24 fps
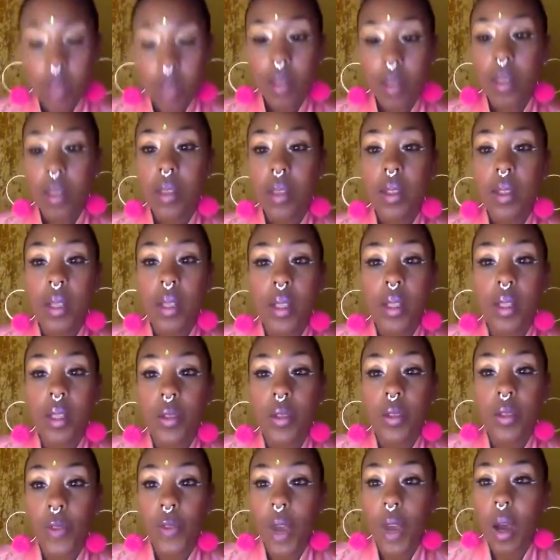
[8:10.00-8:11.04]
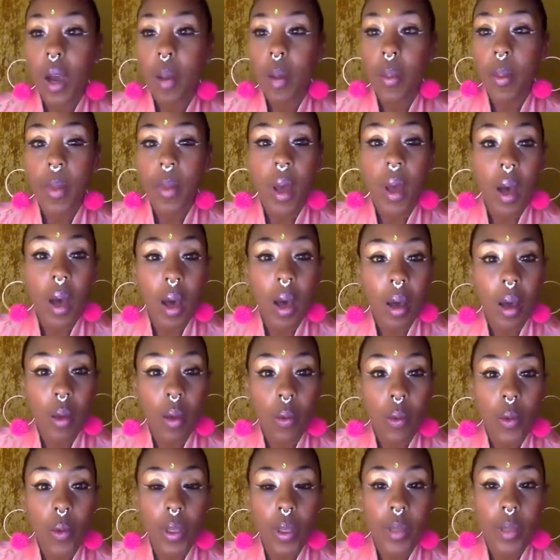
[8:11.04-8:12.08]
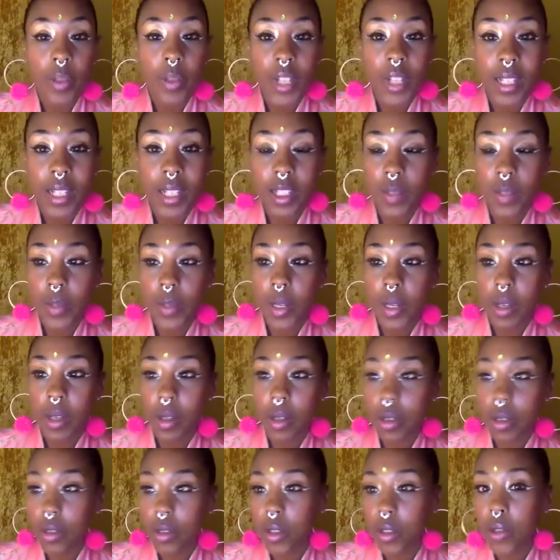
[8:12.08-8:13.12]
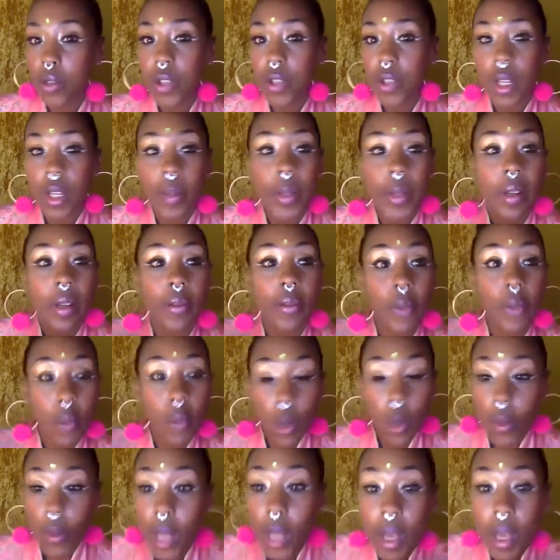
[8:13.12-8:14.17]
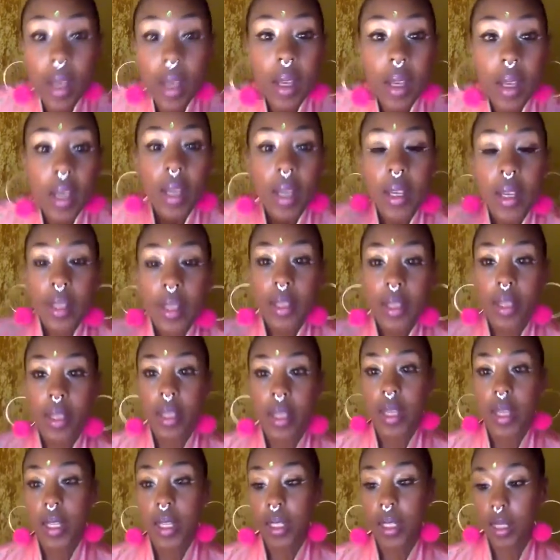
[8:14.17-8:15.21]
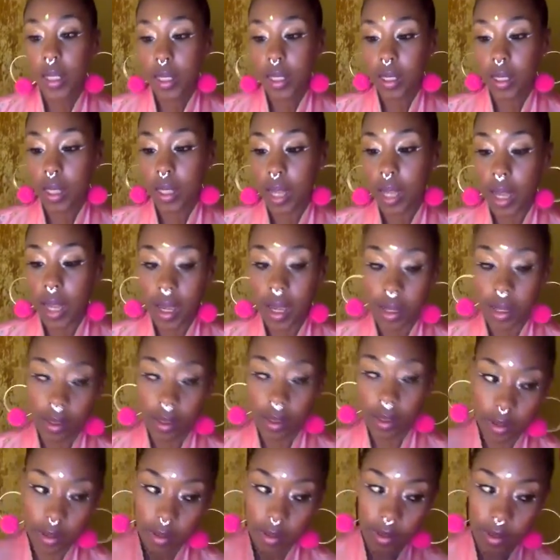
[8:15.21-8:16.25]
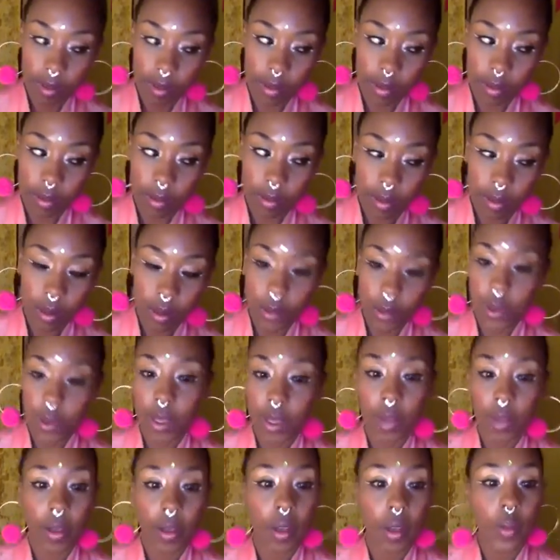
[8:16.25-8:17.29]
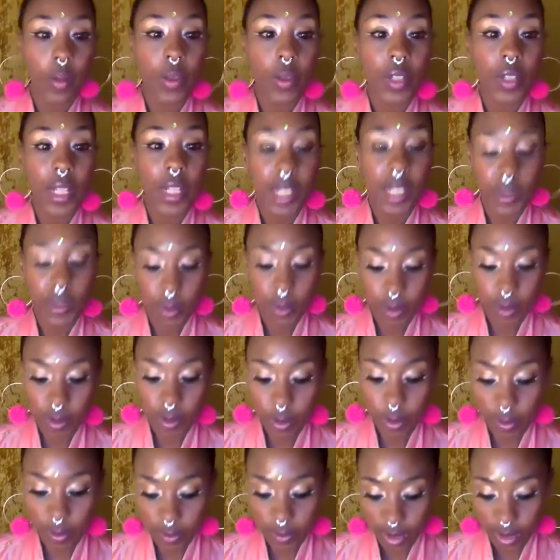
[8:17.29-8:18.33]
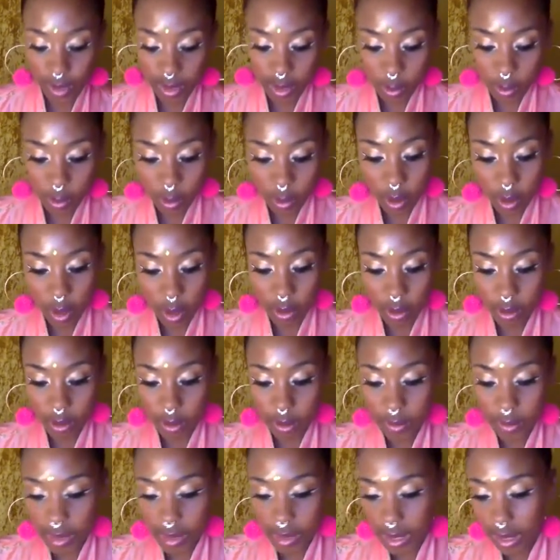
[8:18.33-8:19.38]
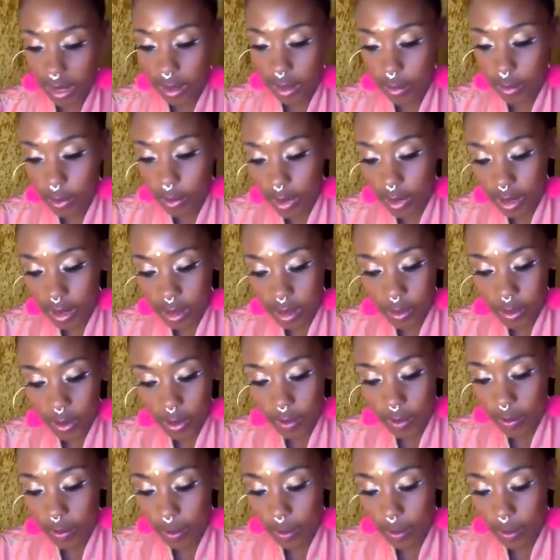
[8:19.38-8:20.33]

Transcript: This is from William Shakespeare's Two Gentlemen of Verona. This and the 23rd was Shakespeare's birthday, so we'll honor him today with this one.